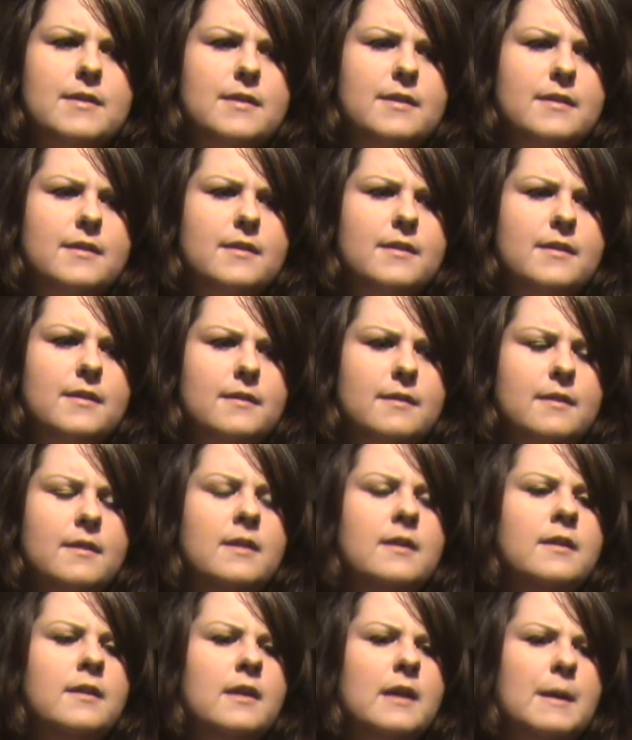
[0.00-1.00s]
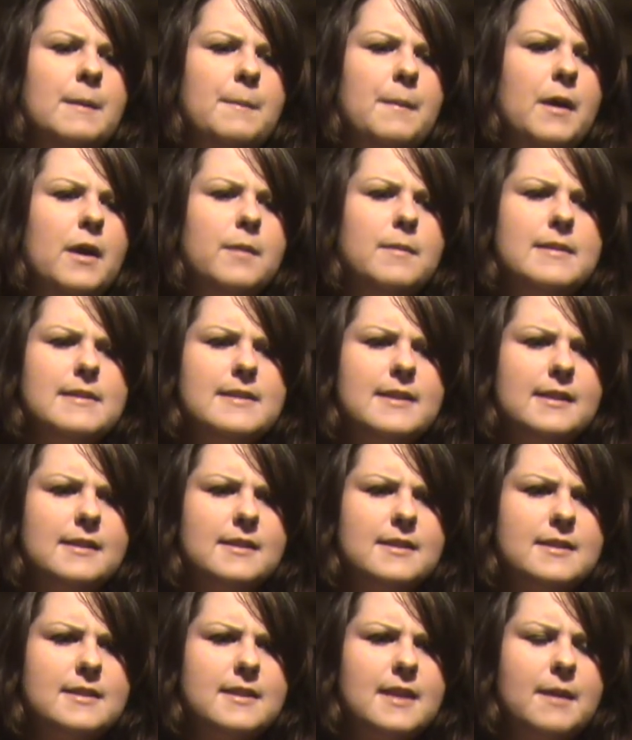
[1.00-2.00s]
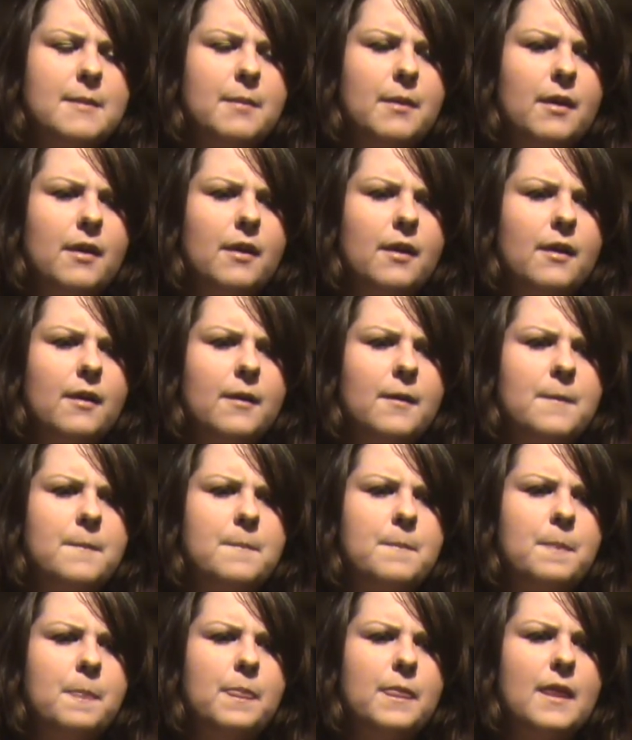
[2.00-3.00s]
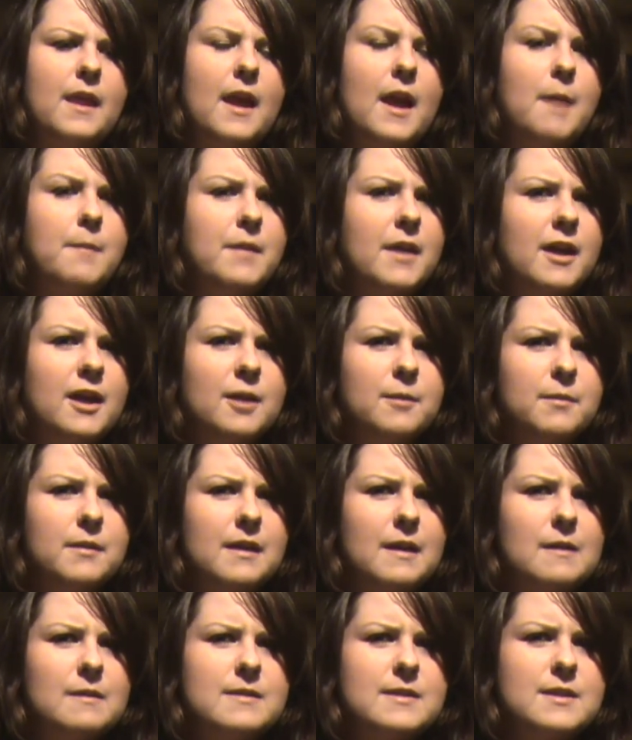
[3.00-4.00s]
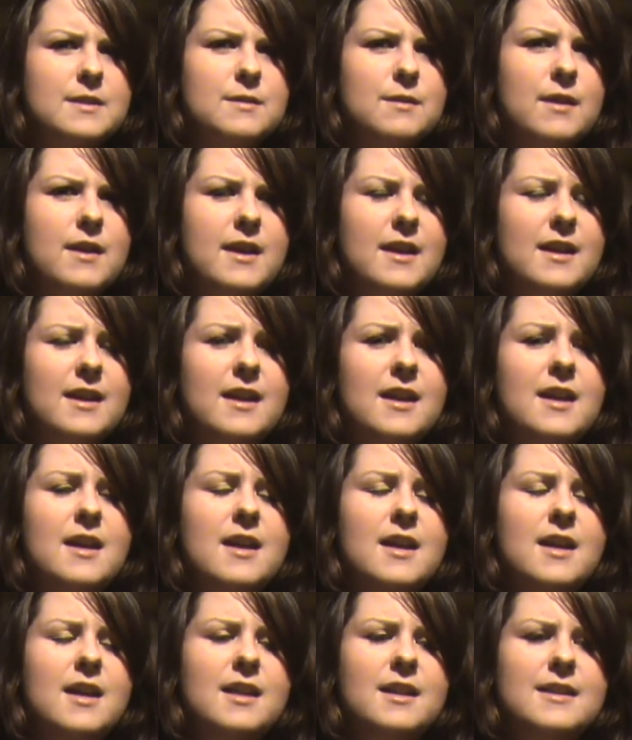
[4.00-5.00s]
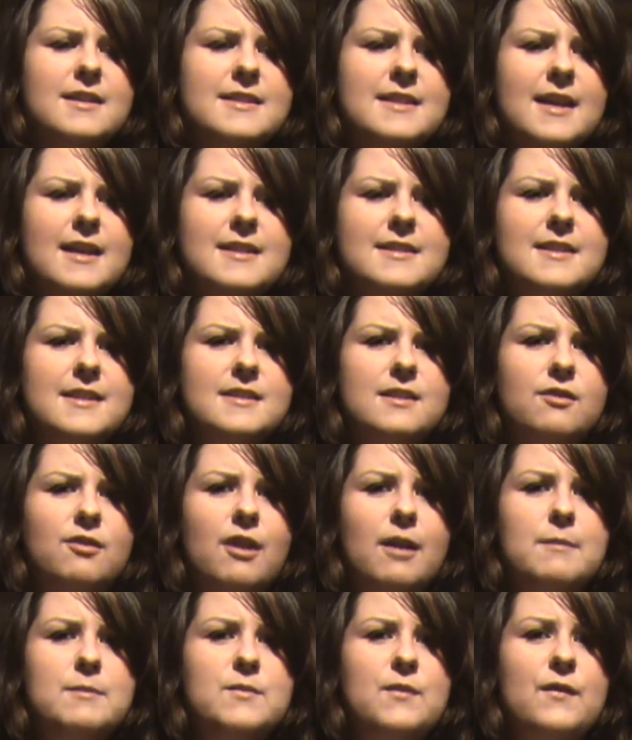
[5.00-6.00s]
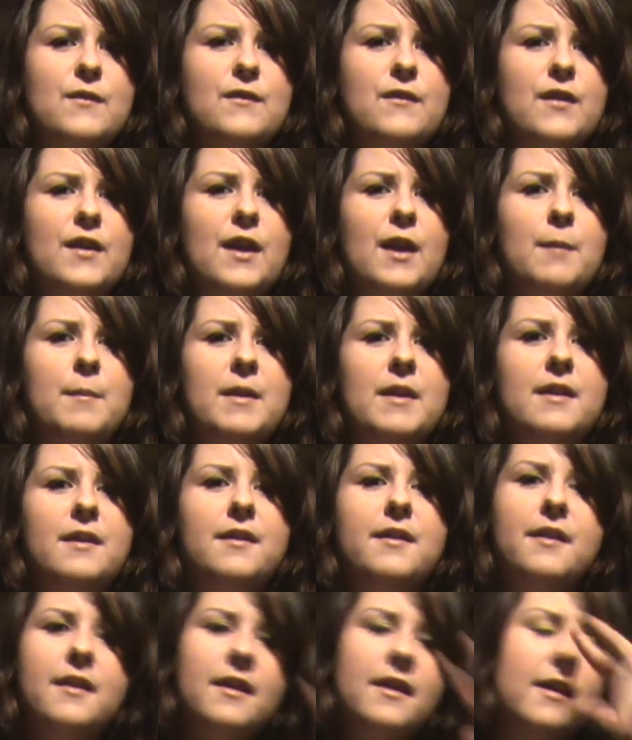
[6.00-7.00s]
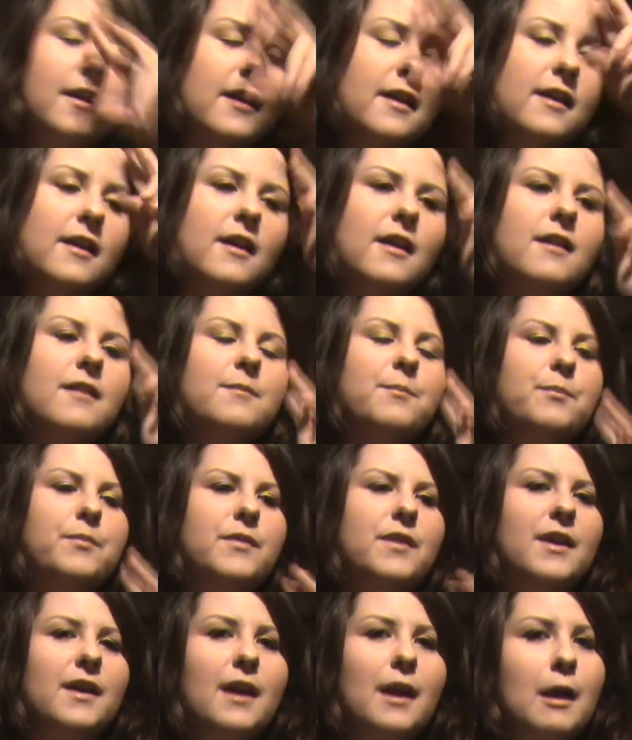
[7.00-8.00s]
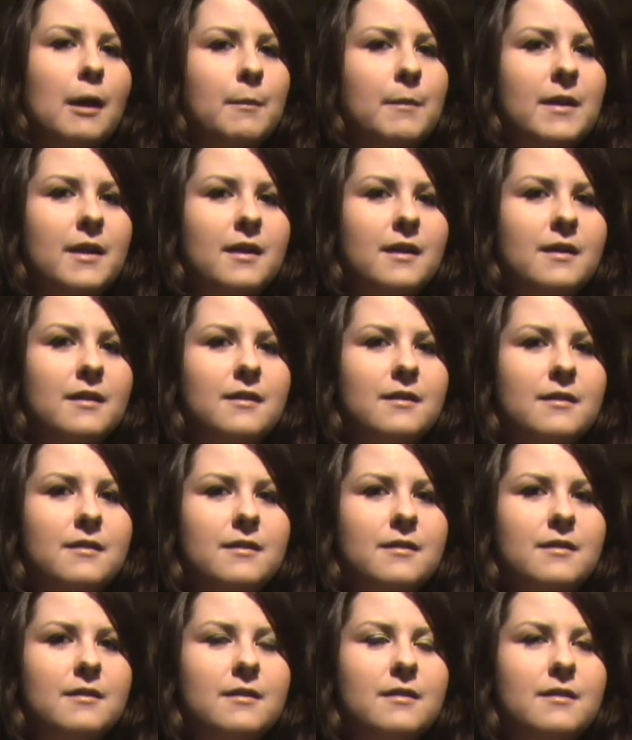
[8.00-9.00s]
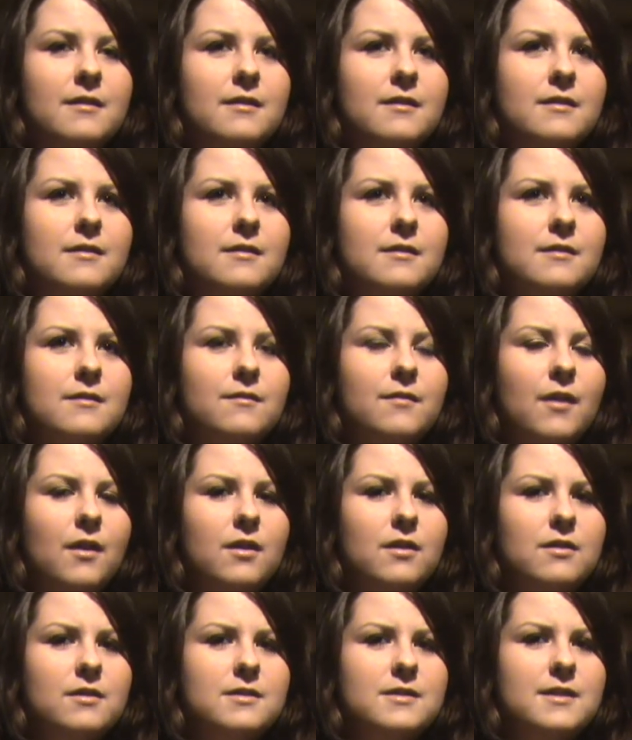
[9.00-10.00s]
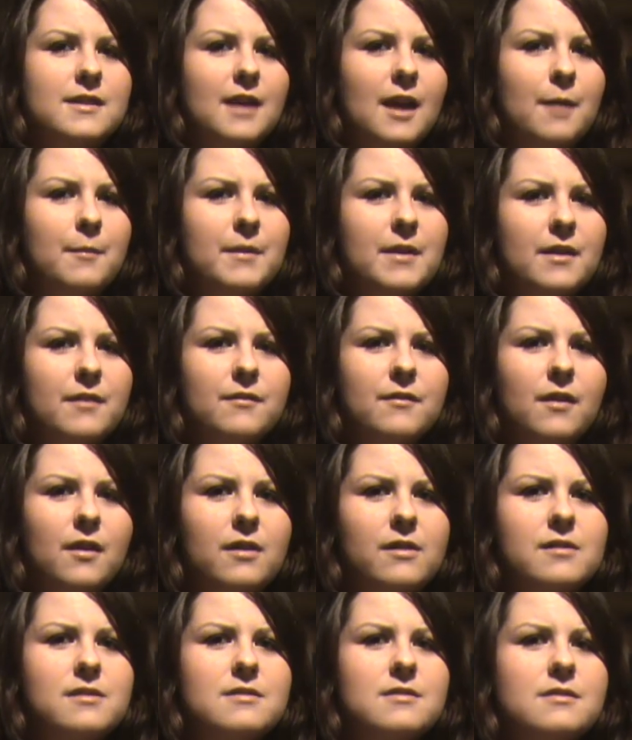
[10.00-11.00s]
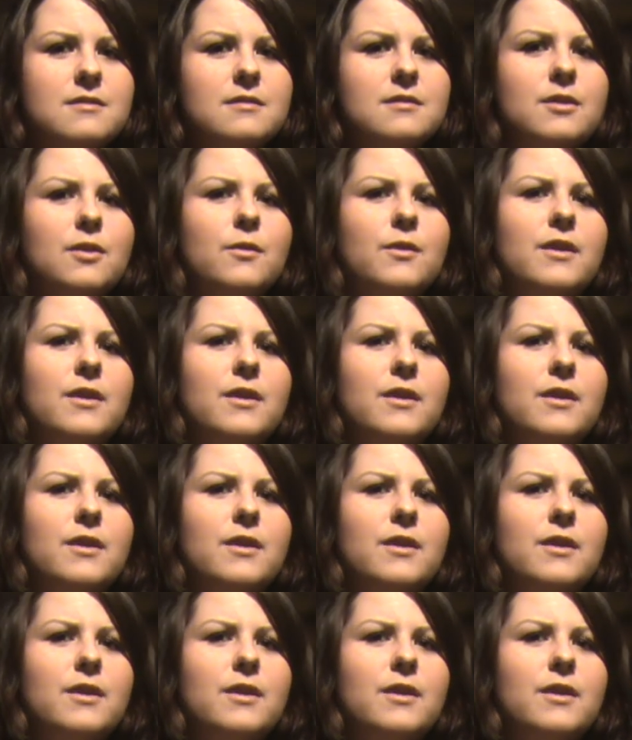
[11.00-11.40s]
to this pub inside this state park. I'm not gonna pronounce this right. The sign says it rhymes with phenomenon. Tacomanon Falls? Tacomanon Falls? Or